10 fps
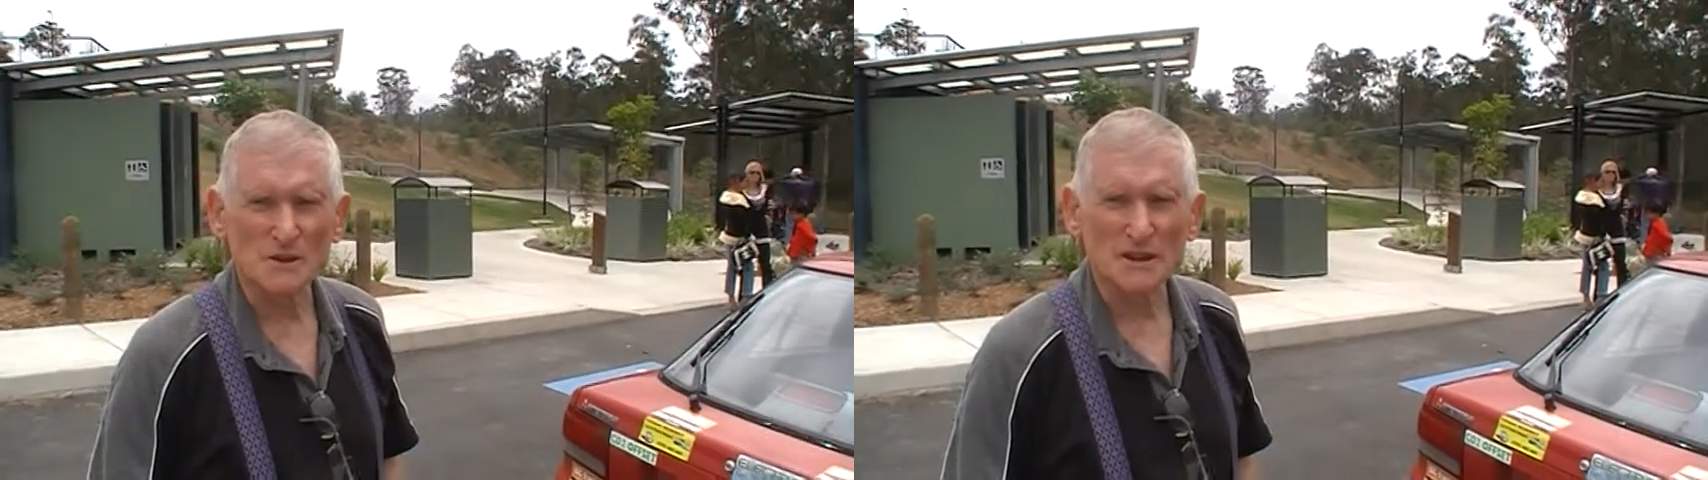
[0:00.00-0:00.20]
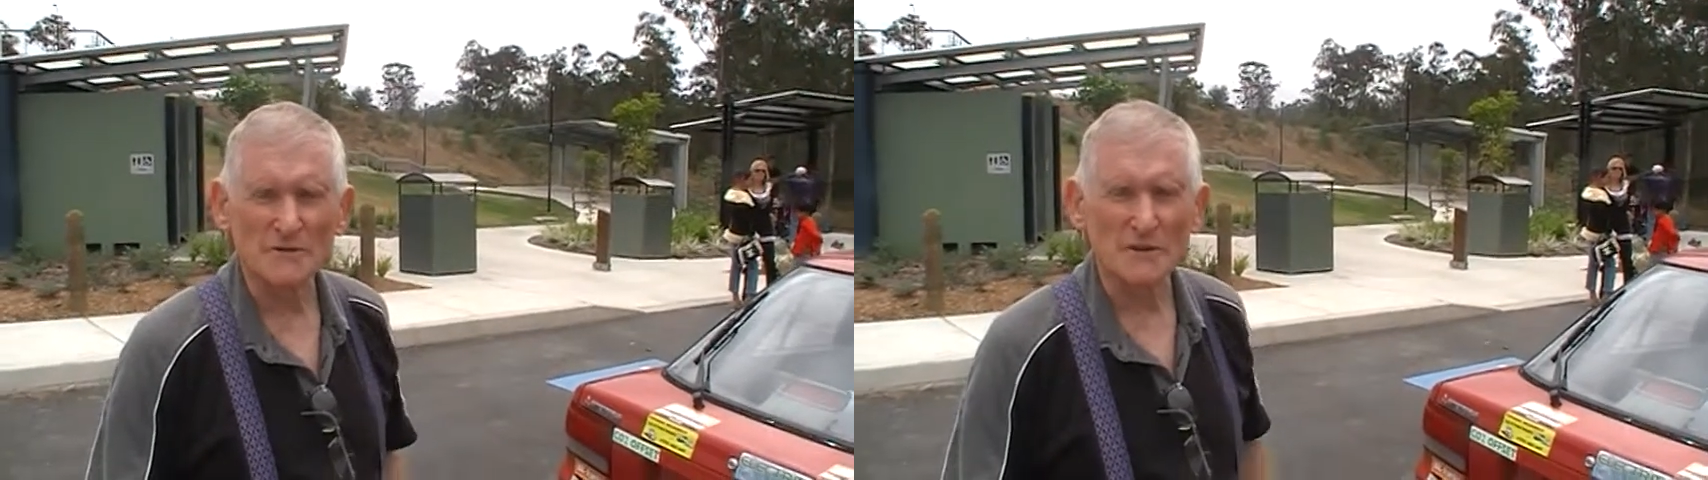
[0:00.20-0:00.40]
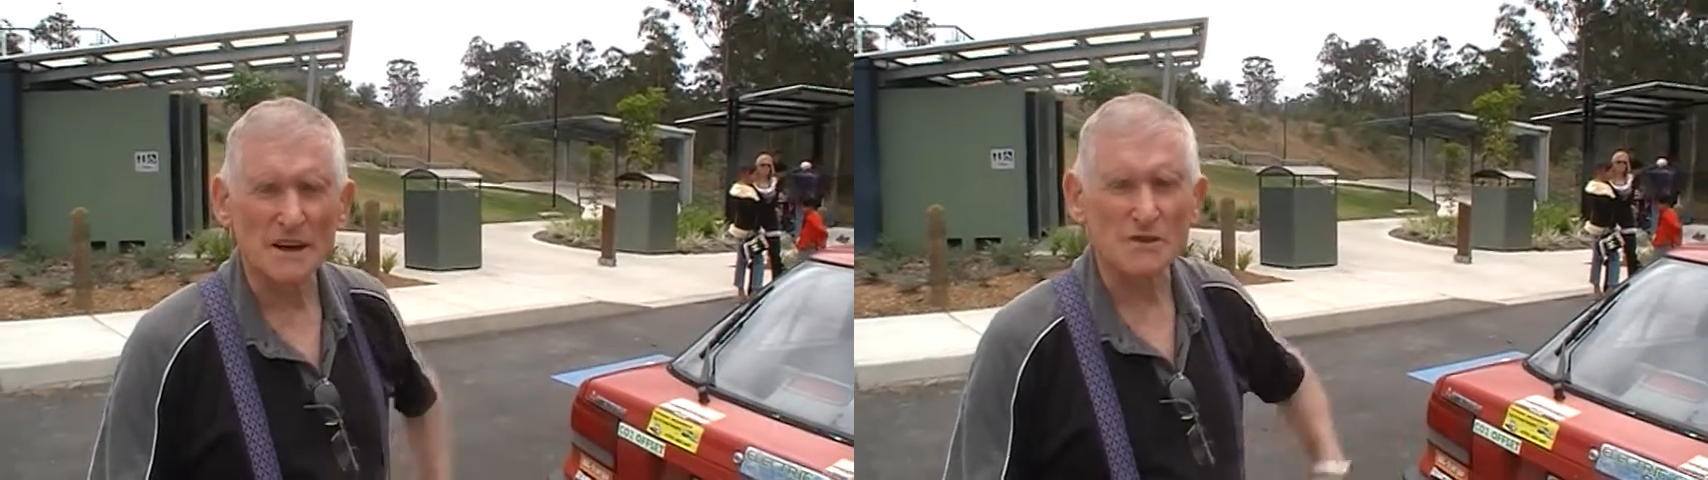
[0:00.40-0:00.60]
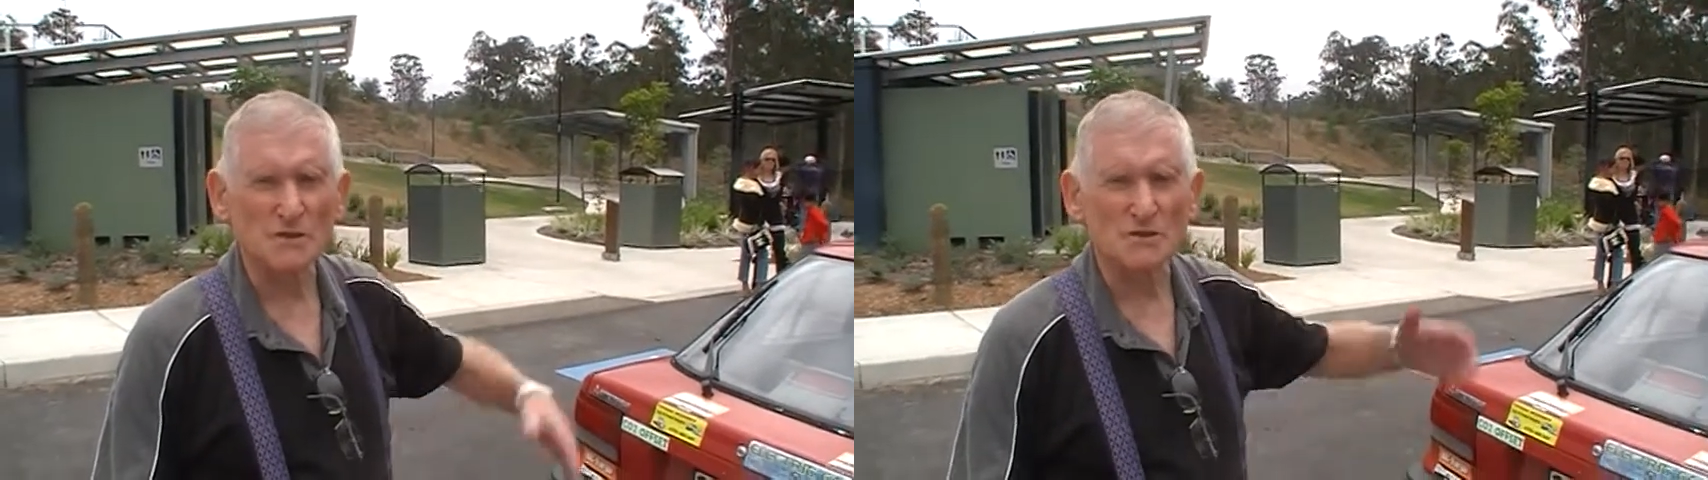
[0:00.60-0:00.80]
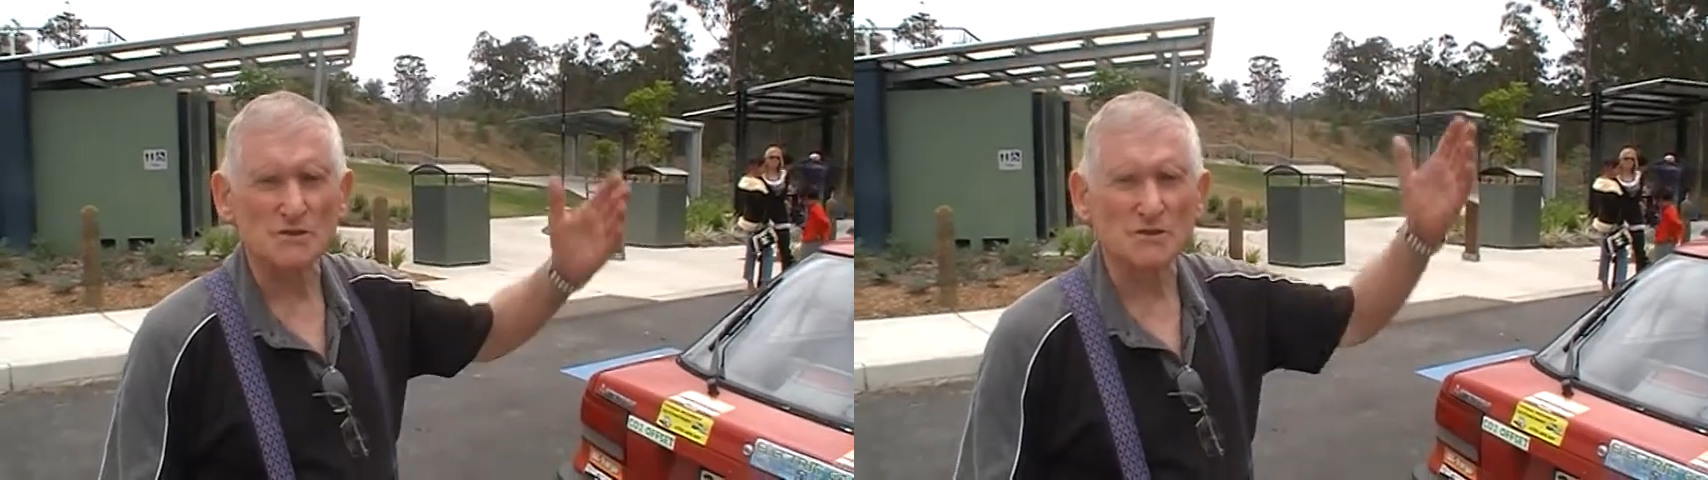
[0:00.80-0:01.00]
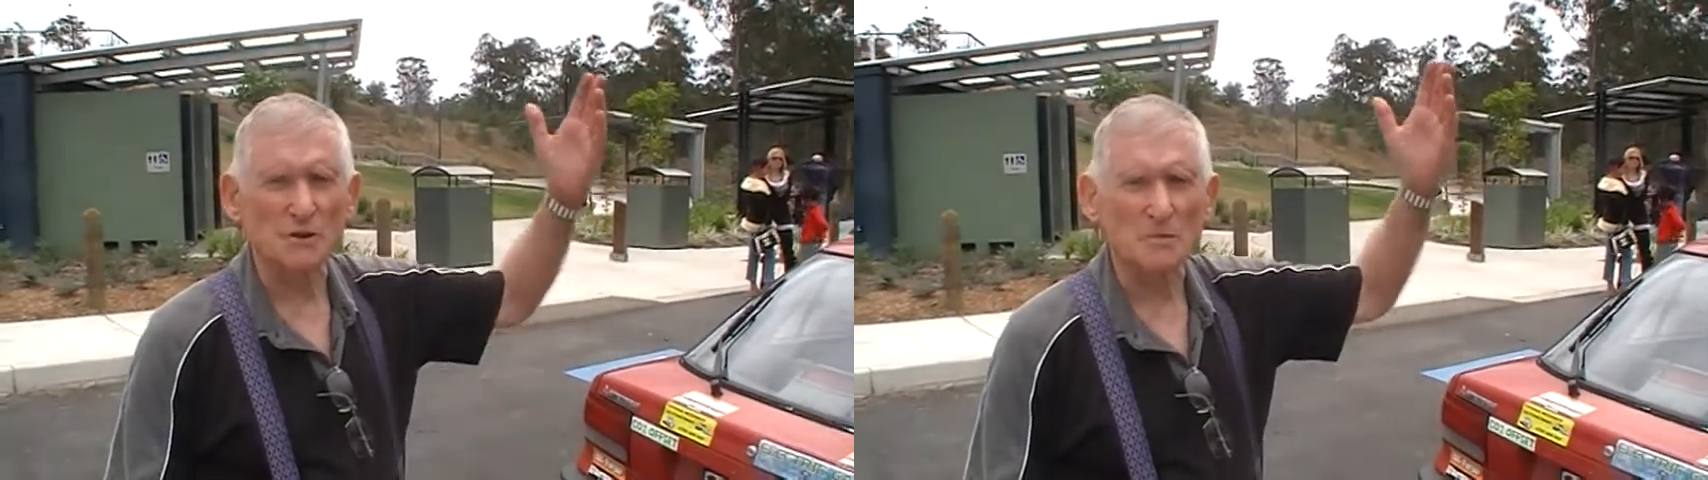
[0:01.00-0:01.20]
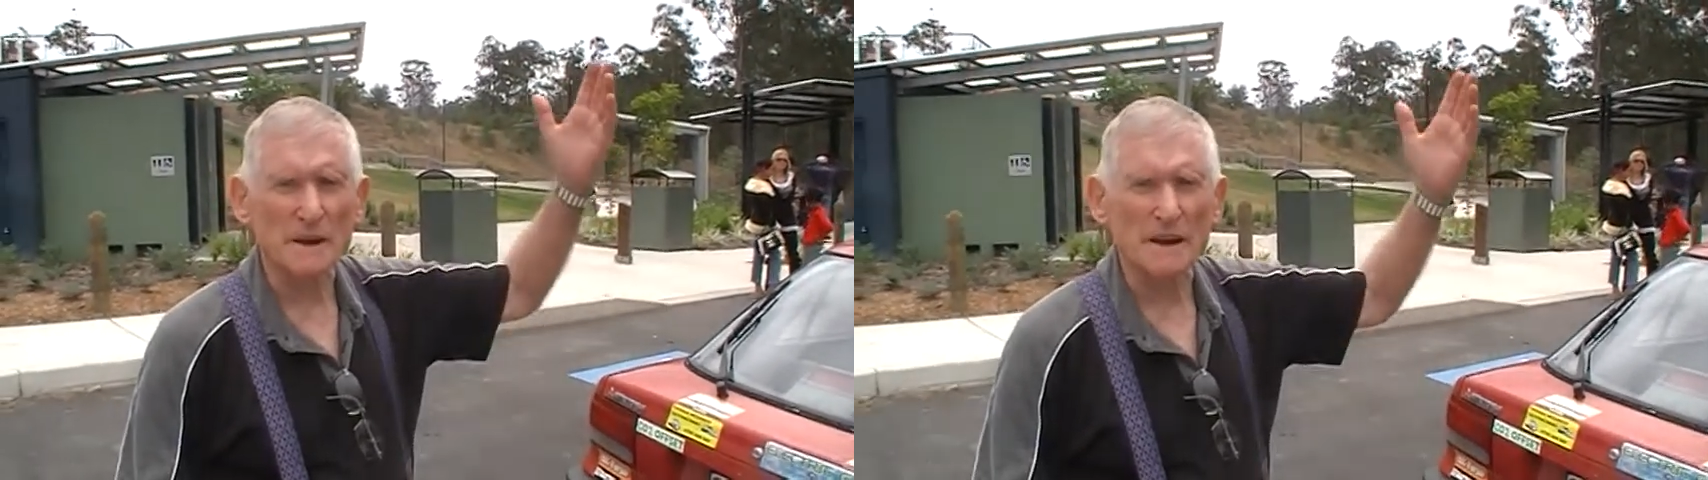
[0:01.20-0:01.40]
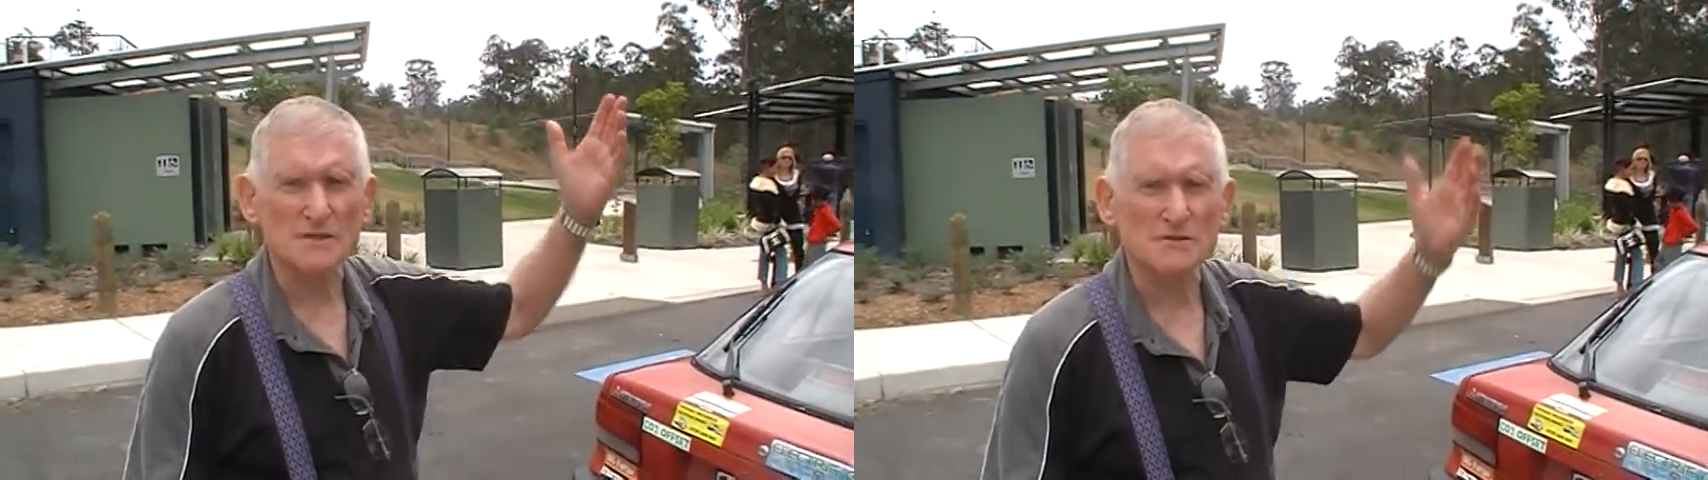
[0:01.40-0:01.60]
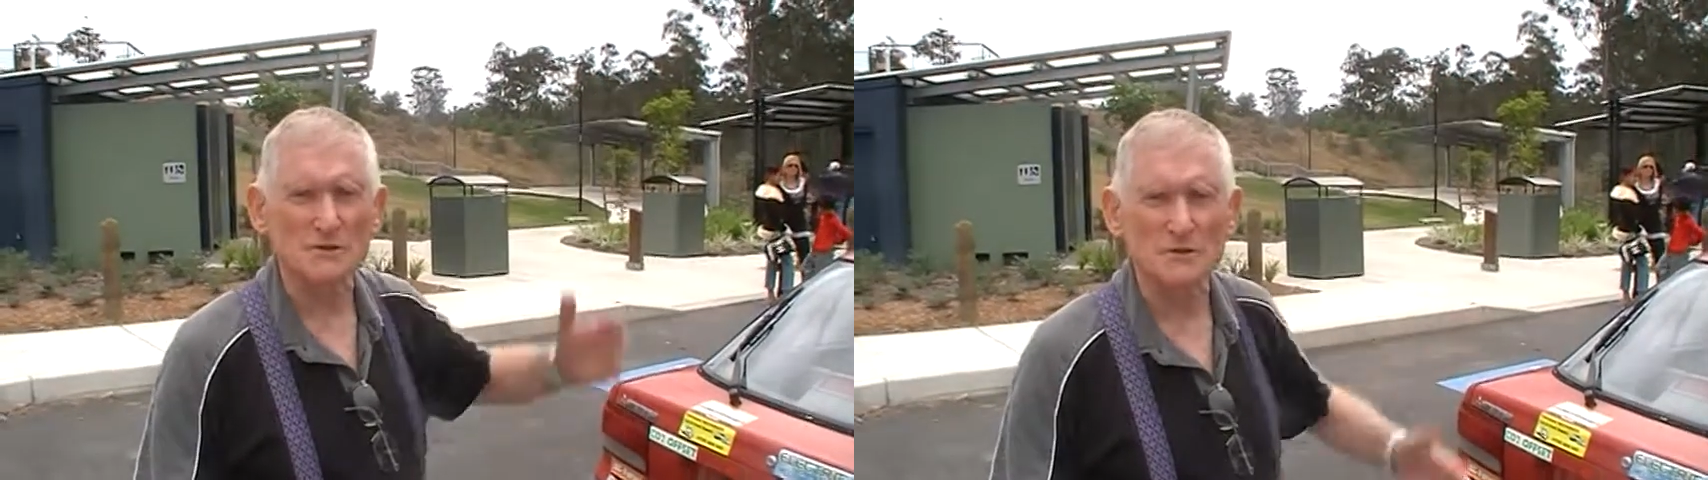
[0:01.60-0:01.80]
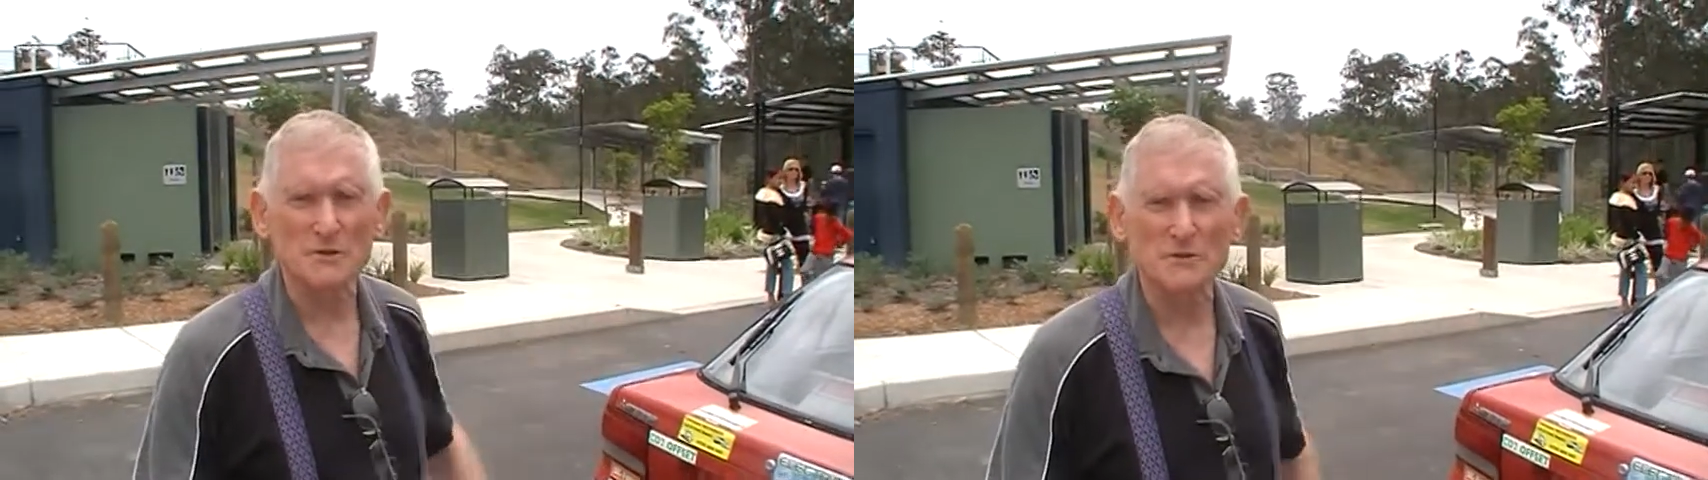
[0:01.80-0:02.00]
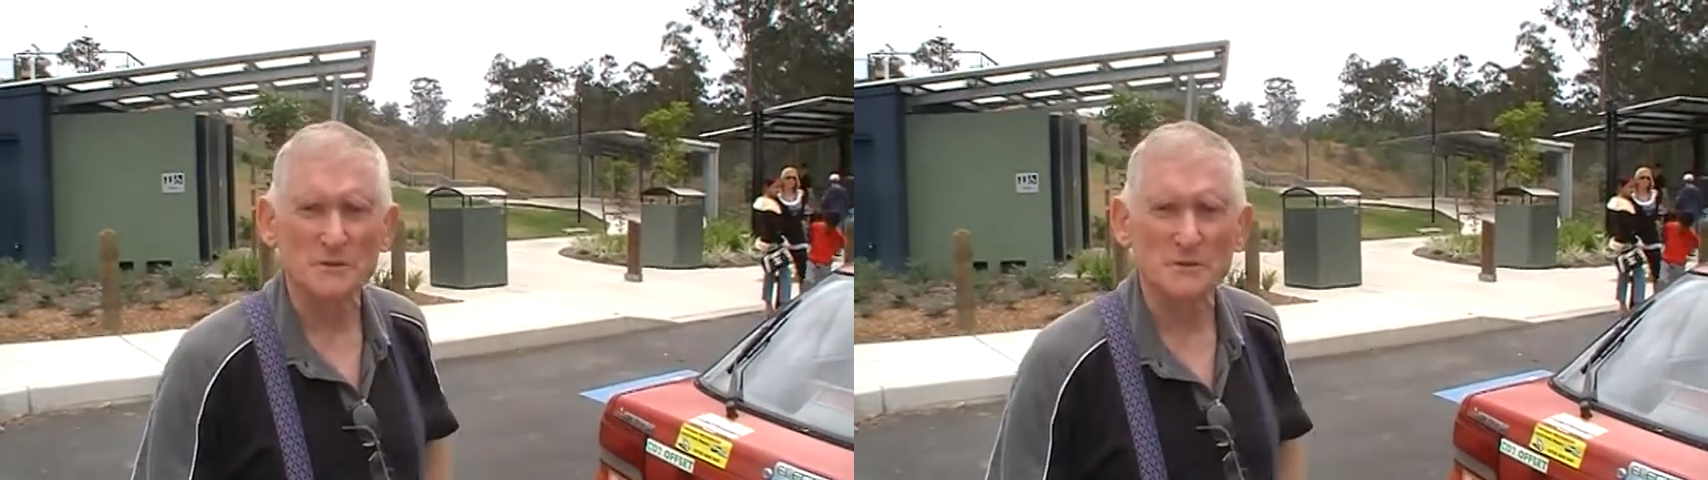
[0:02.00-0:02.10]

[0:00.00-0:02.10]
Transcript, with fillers: And if you had your own solar panels on the roof,